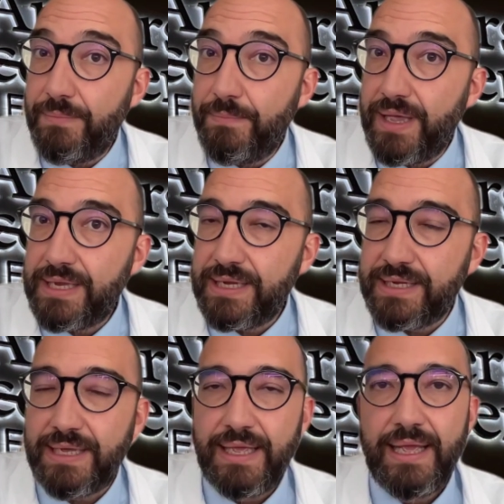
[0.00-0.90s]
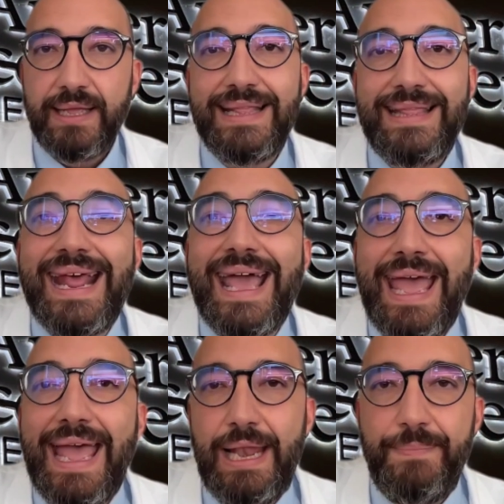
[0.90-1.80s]
of the patients that are
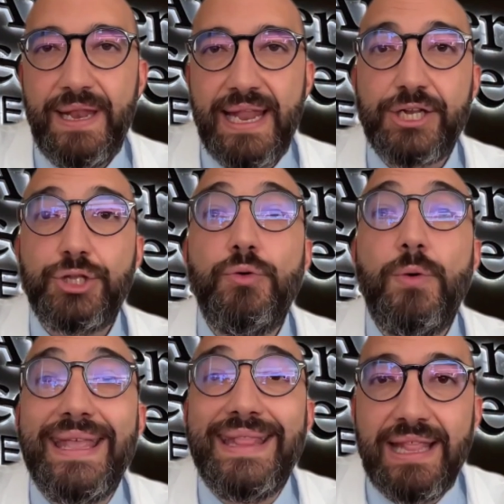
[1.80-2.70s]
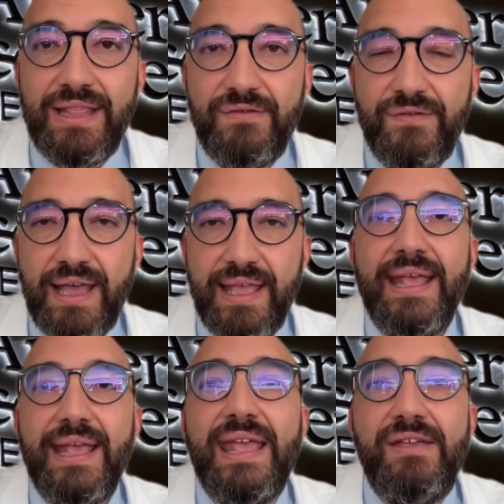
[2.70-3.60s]
helping us to identify
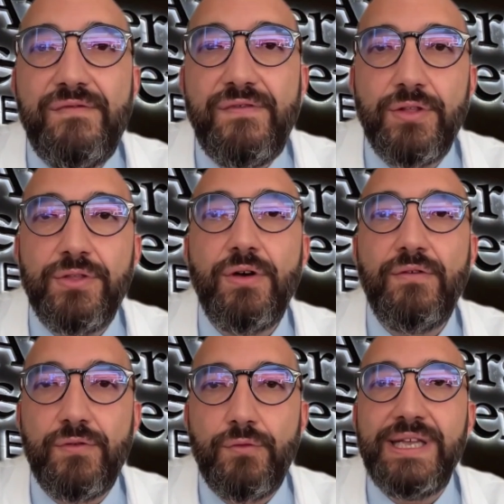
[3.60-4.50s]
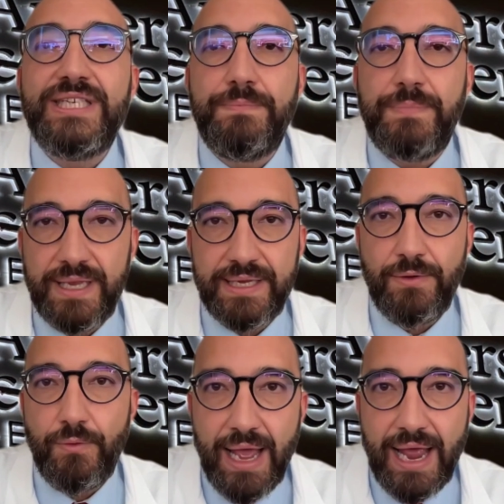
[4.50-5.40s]
in front of which
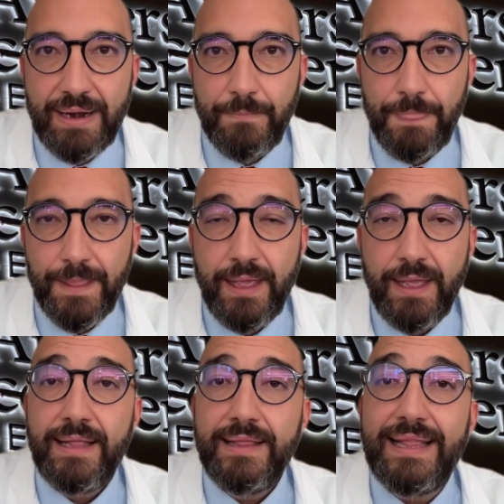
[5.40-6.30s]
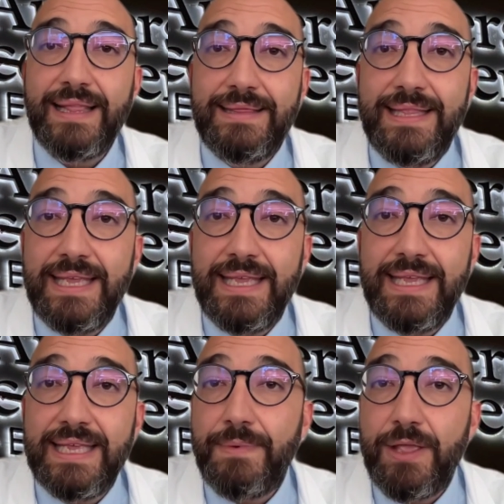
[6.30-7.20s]
patient we are. That these
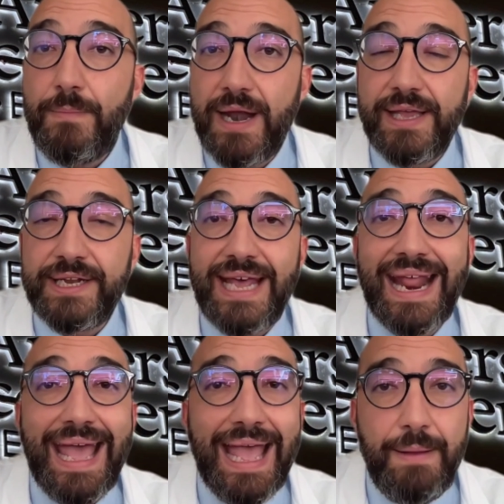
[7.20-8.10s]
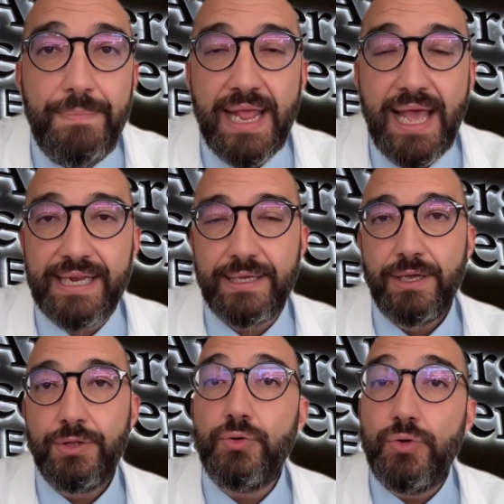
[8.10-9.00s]
biomarkers are helping us
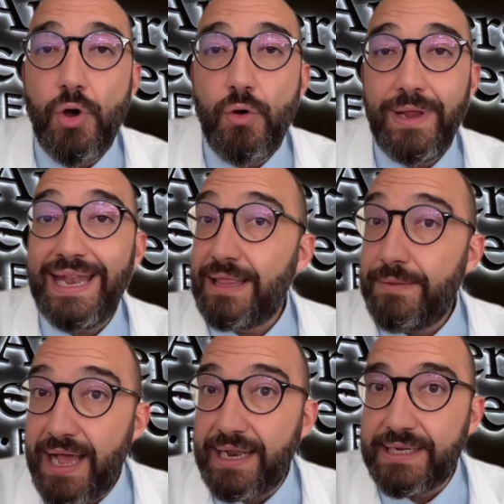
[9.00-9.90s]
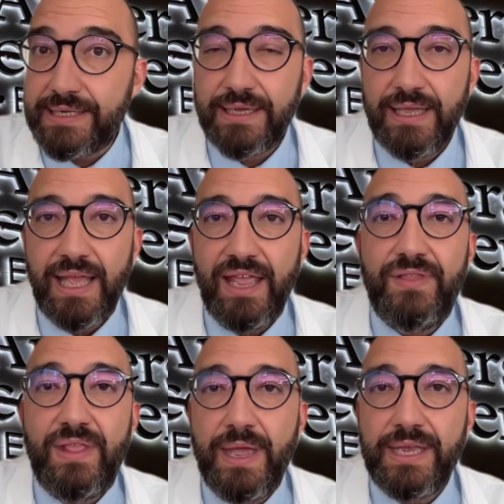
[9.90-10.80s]
to know in advance
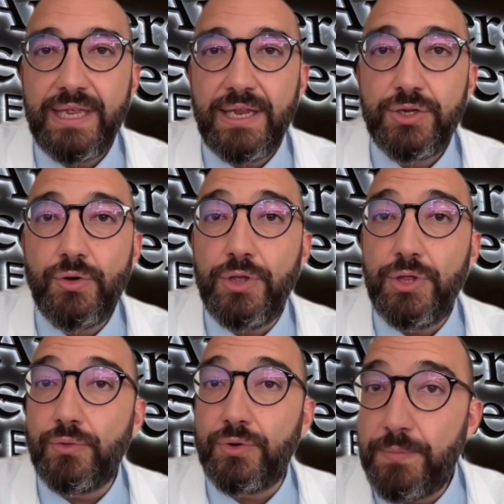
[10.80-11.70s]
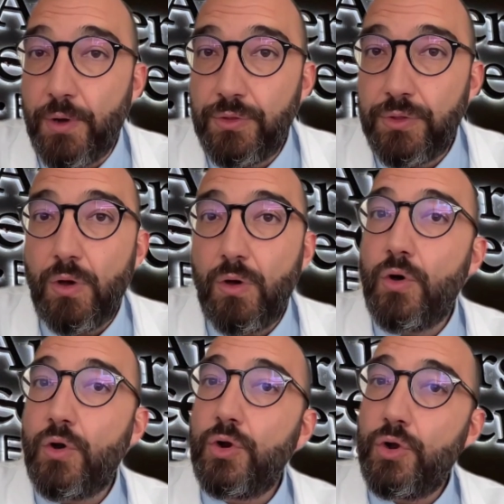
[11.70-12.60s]
if the patient is going to respond
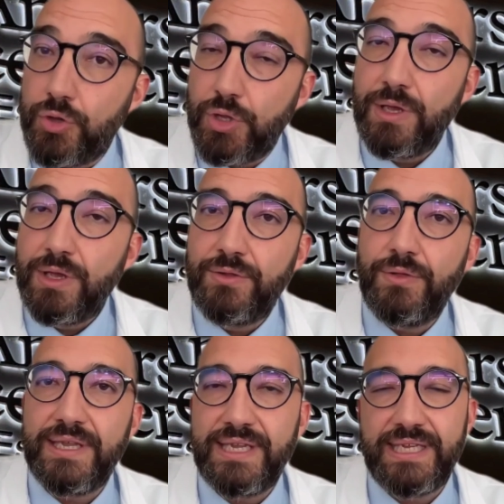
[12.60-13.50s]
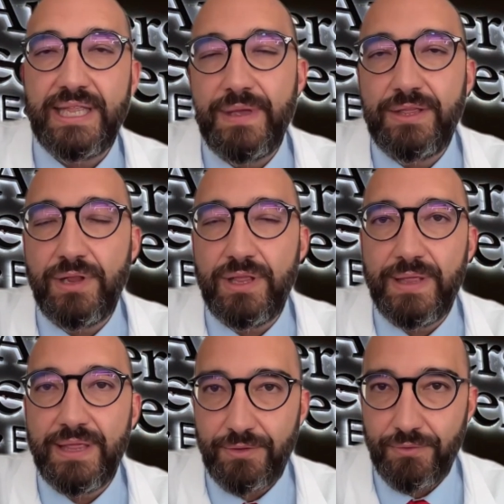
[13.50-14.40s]
or not to the systemic
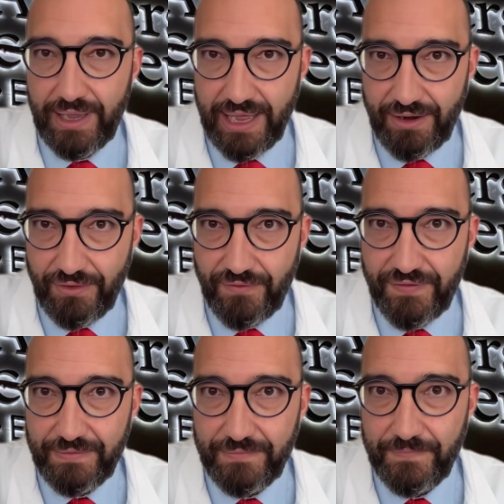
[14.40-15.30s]
treatment that we can offer.